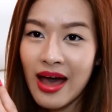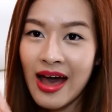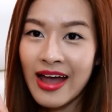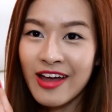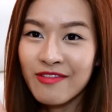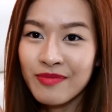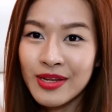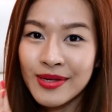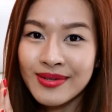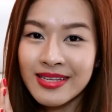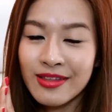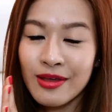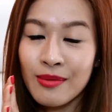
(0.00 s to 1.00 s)
I have been
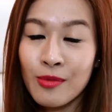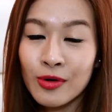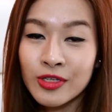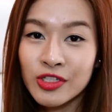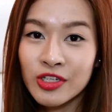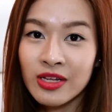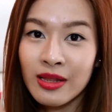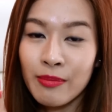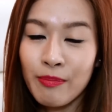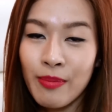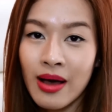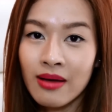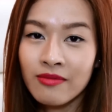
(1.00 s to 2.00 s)
using their moisture lip
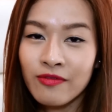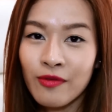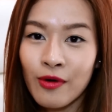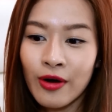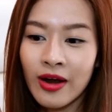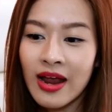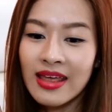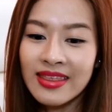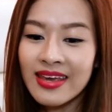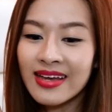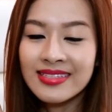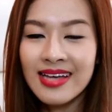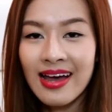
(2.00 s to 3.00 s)
balm for
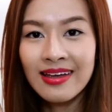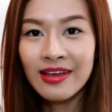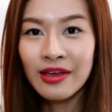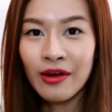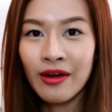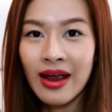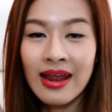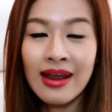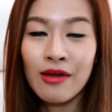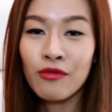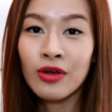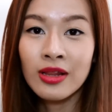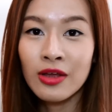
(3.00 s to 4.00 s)
the entire year, and
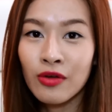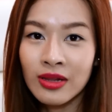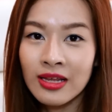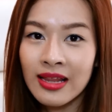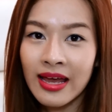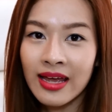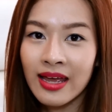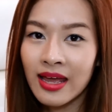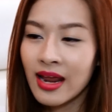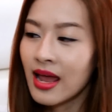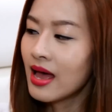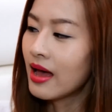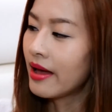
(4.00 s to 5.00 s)
I really, really like
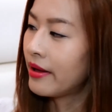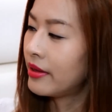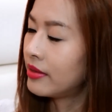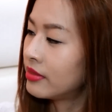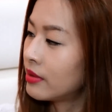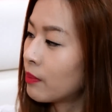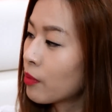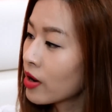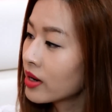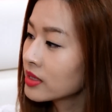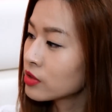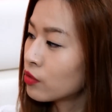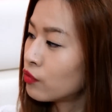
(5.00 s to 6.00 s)
it. And the
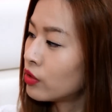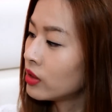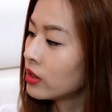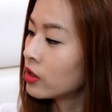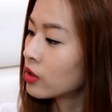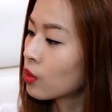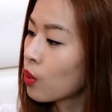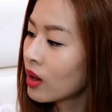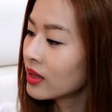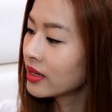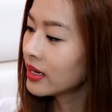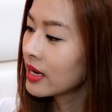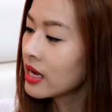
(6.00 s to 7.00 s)
products are really good
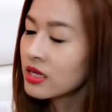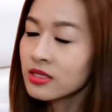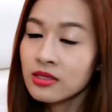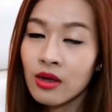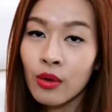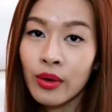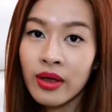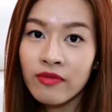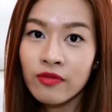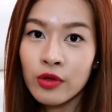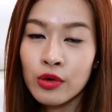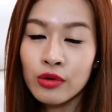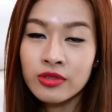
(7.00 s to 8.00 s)
quality, so if
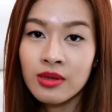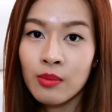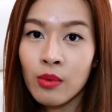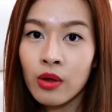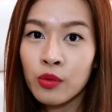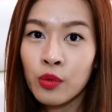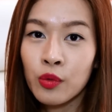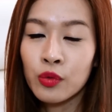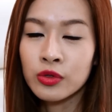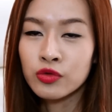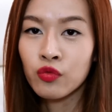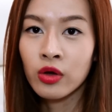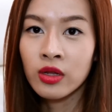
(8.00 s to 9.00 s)
you know someone who
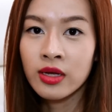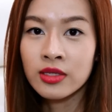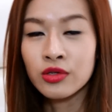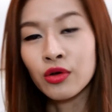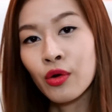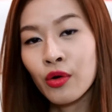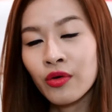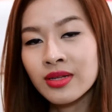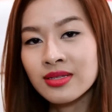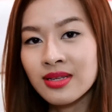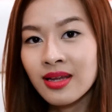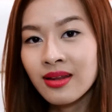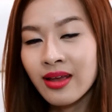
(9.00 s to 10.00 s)
is really into
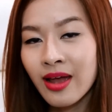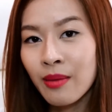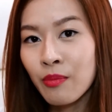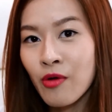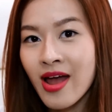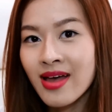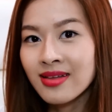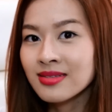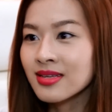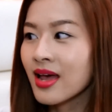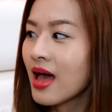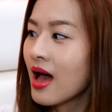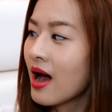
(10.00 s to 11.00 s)
Korean skincare
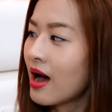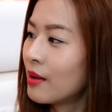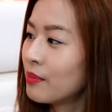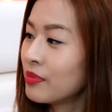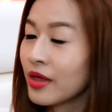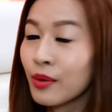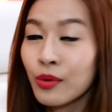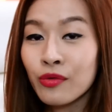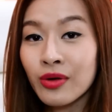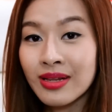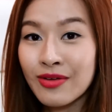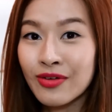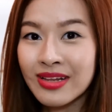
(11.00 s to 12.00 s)
brands, they will
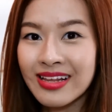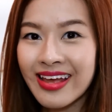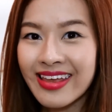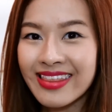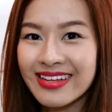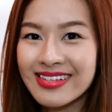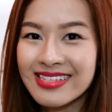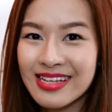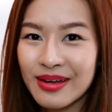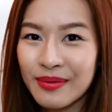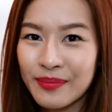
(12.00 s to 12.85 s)
really, really like this.